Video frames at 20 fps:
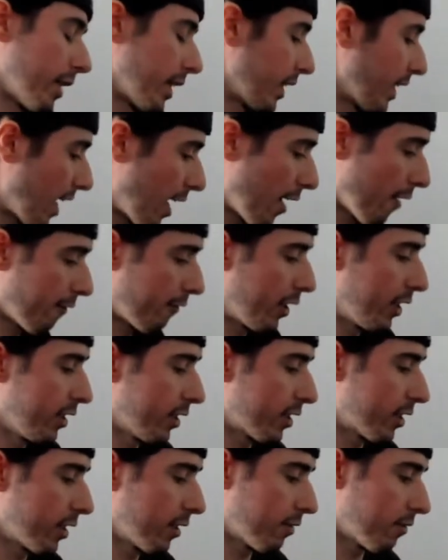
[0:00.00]
Not
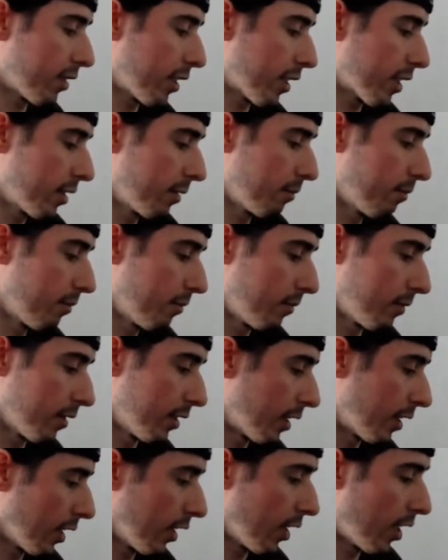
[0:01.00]
facing the fucking
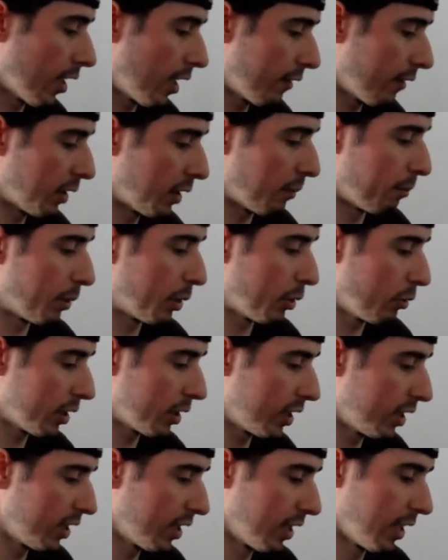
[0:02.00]
the love and
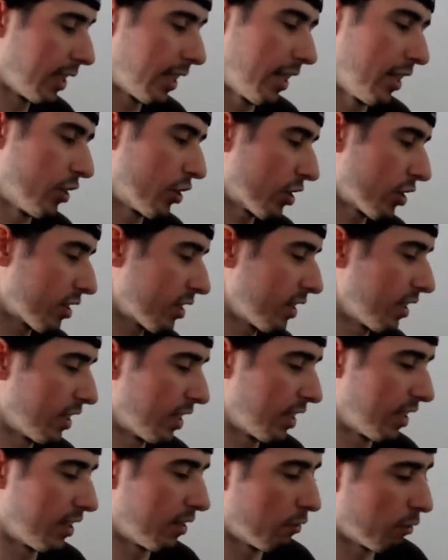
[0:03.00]
beauty and just
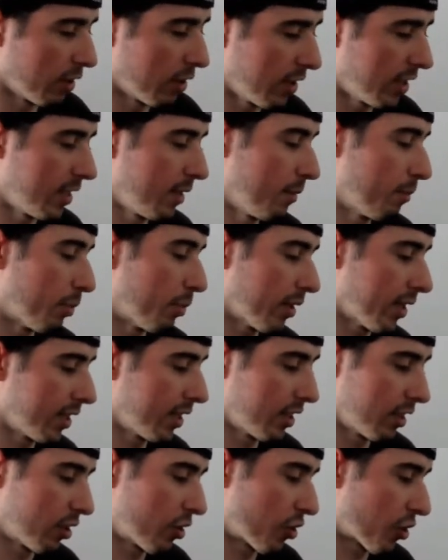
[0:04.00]
really
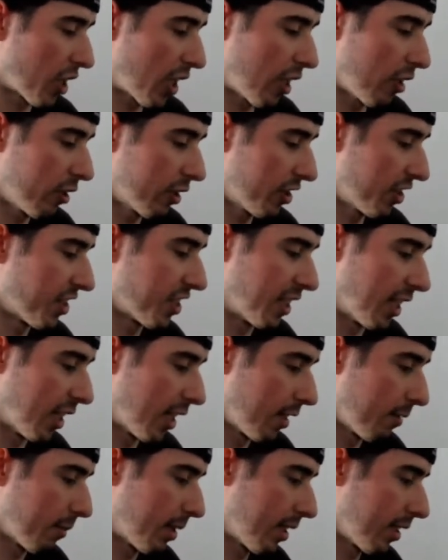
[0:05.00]
playing this childish
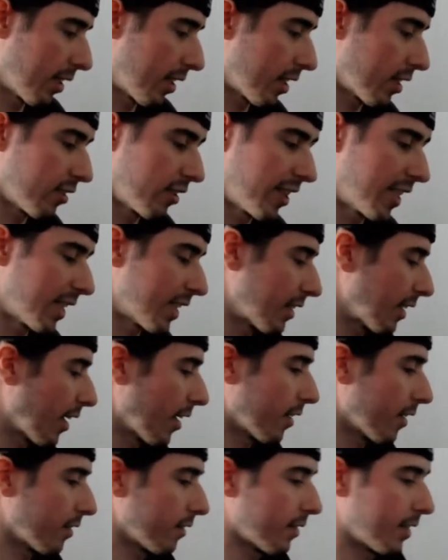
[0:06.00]
game, man. I don't like
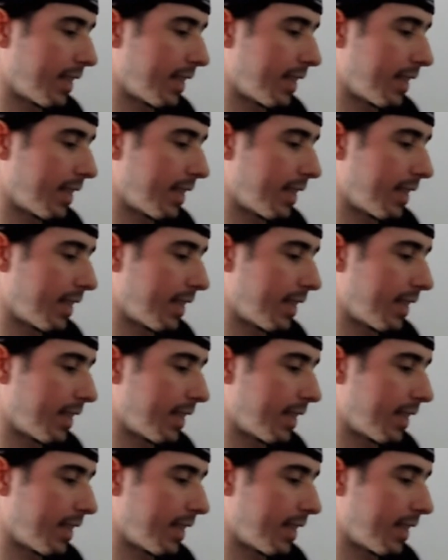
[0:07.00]
that.